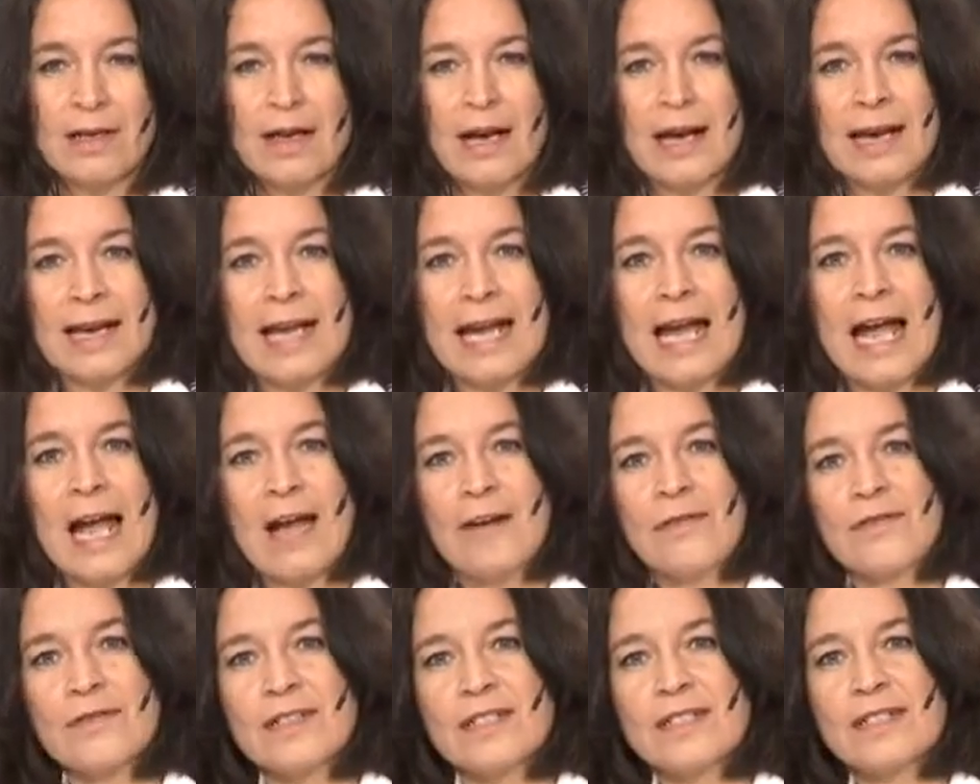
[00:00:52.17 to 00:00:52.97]
And I
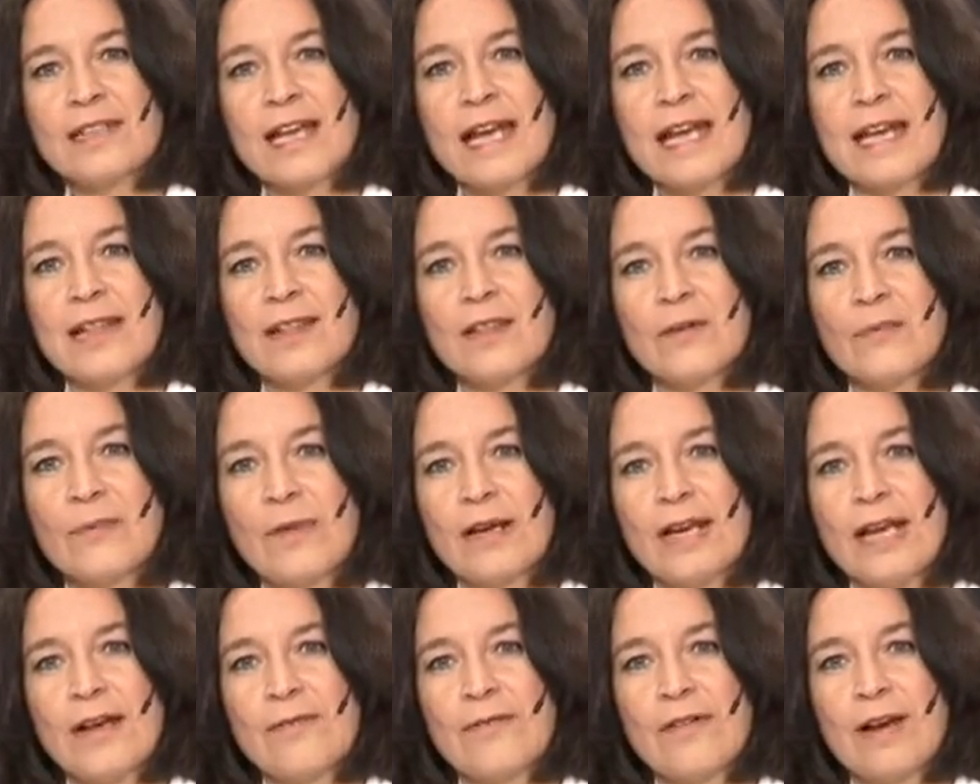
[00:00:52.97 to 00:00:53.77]
have to say that
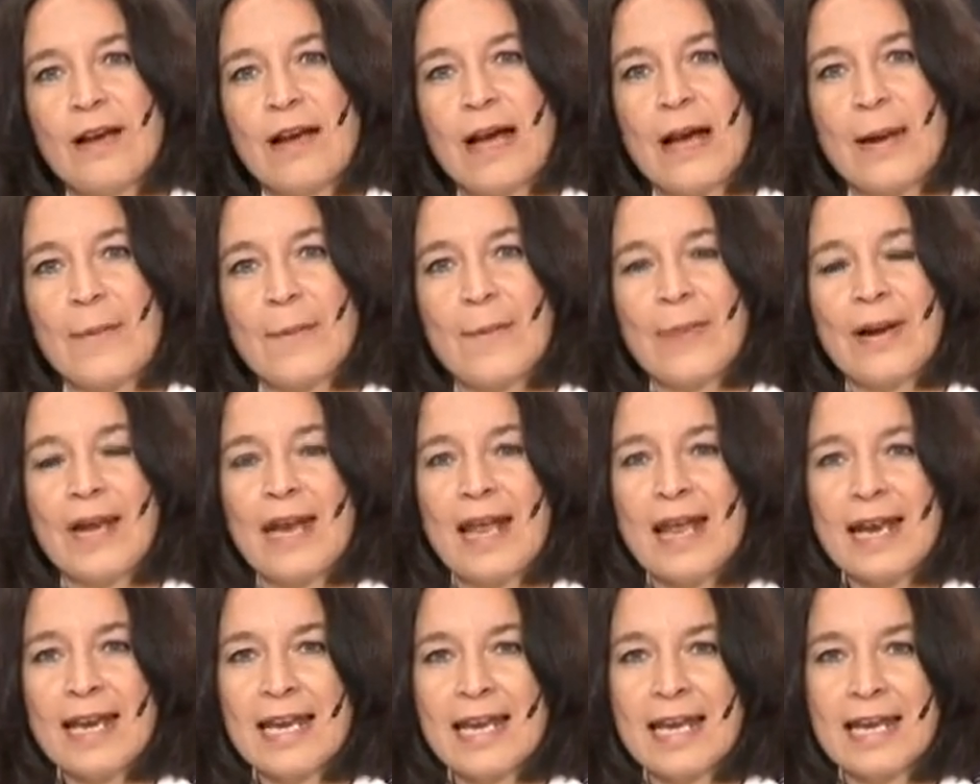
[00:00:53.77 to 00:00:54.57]
whenever I'm
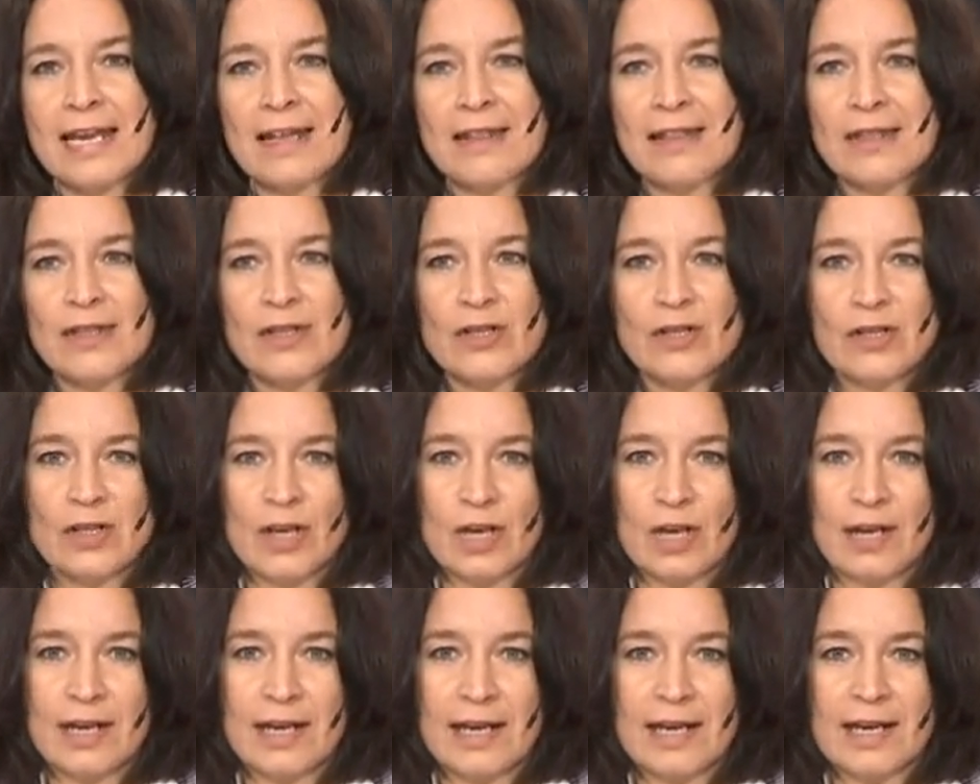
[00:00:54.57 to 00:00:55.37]
planning this
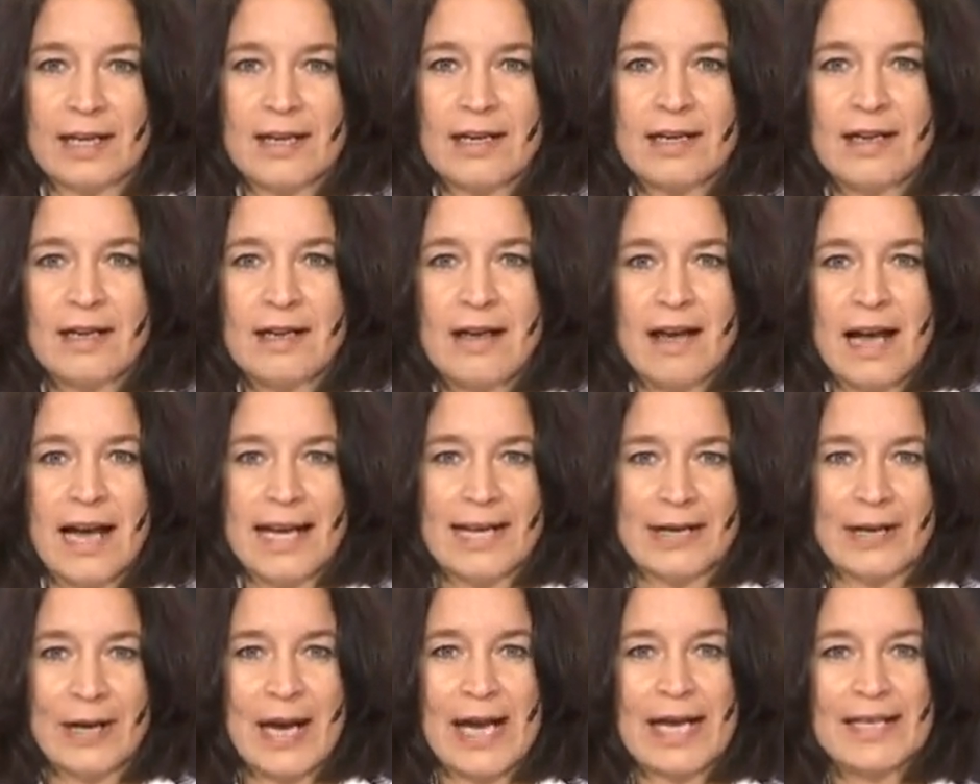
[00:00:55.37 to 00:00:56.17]
journey, I
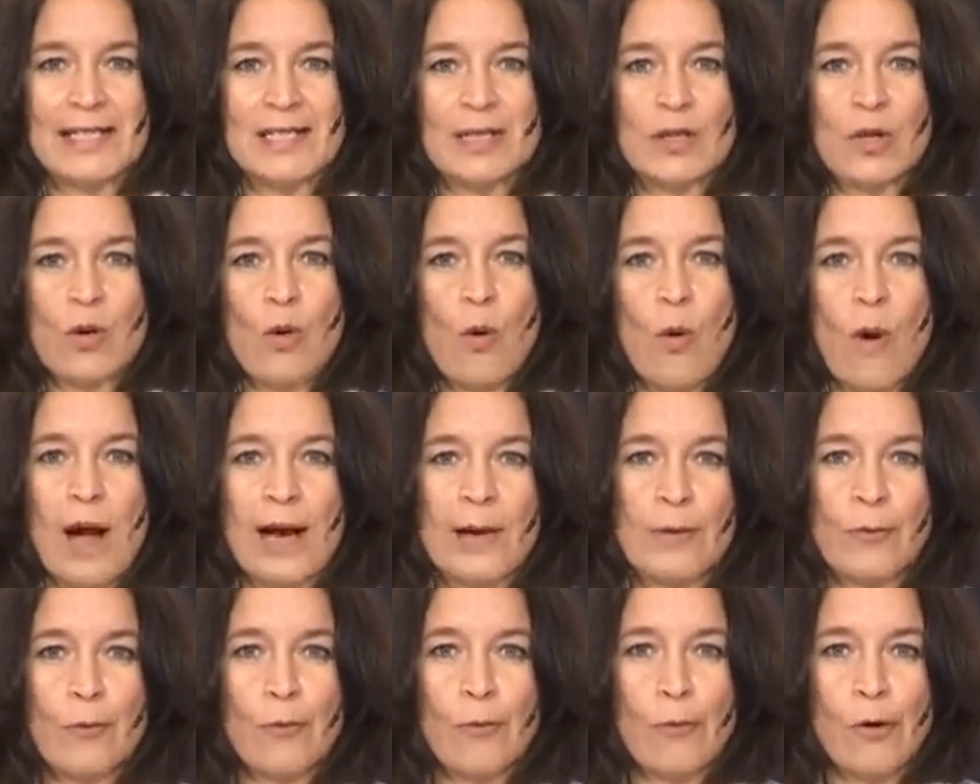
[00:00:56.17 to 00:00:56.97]
get
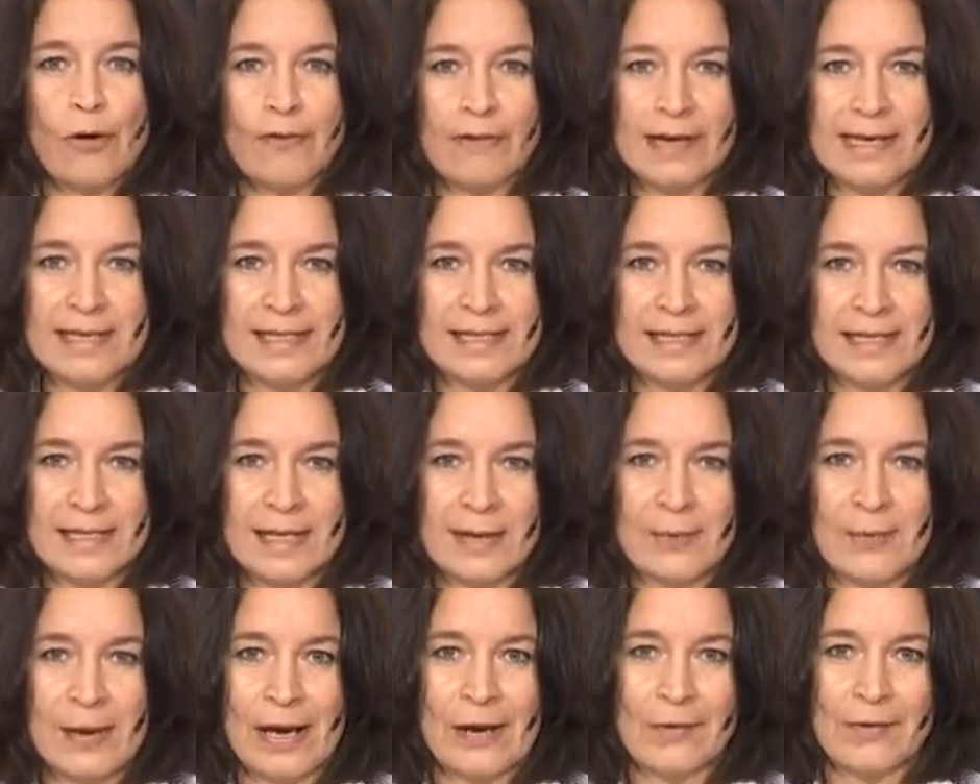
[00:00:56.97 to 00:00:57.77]
quite worried
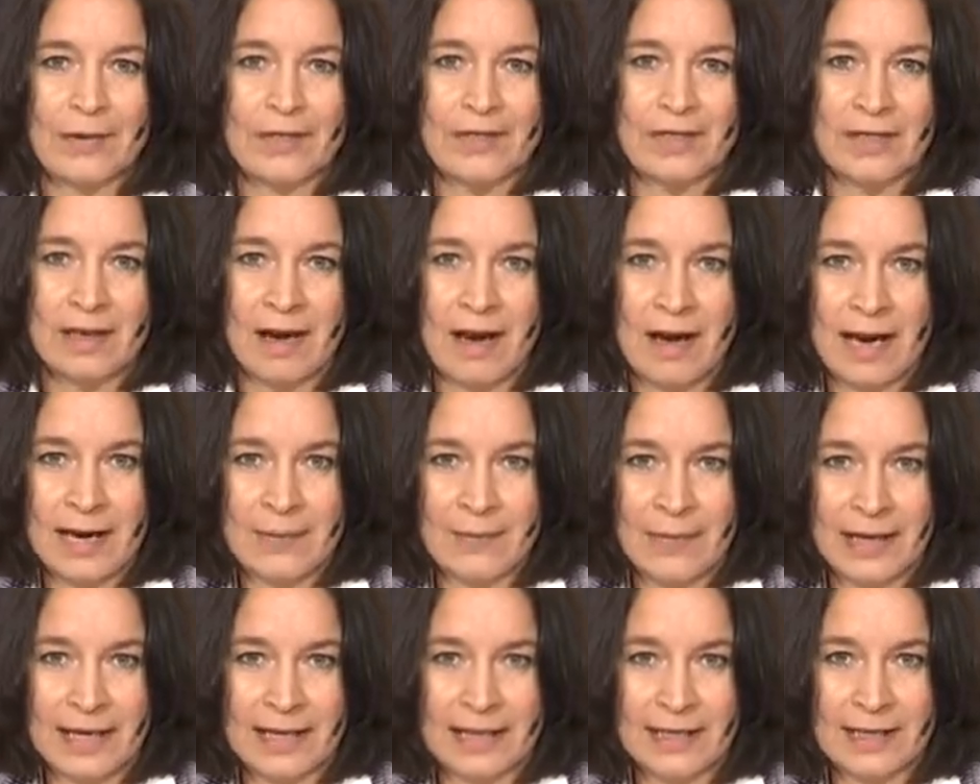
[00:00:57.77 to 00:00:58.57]
about the
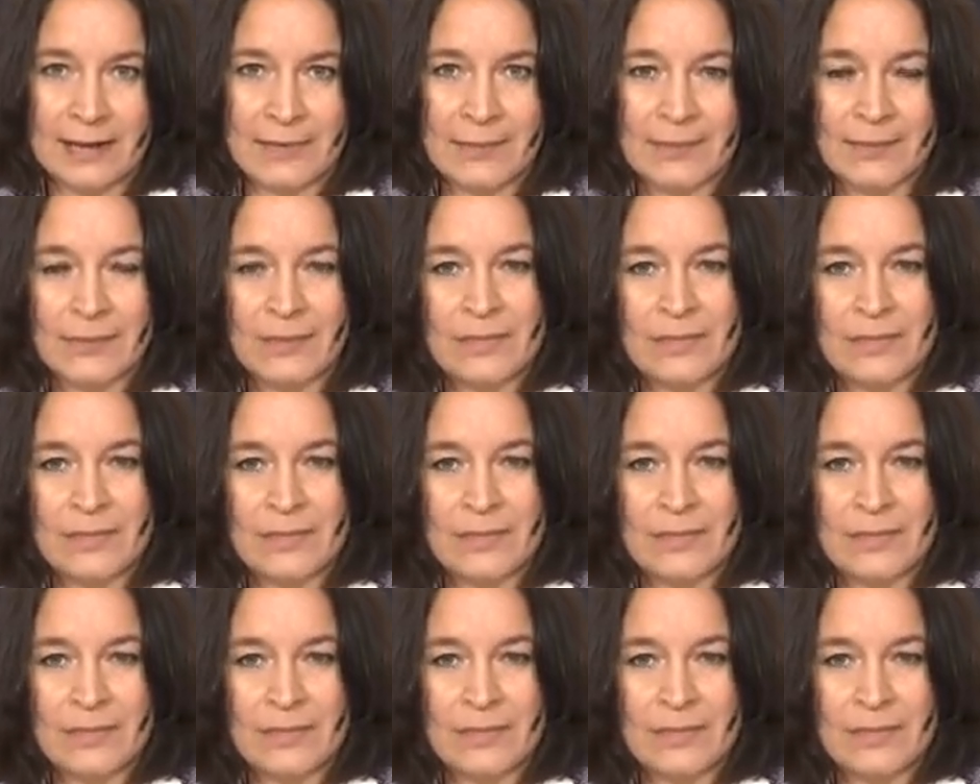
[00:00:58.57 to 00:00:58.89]
timing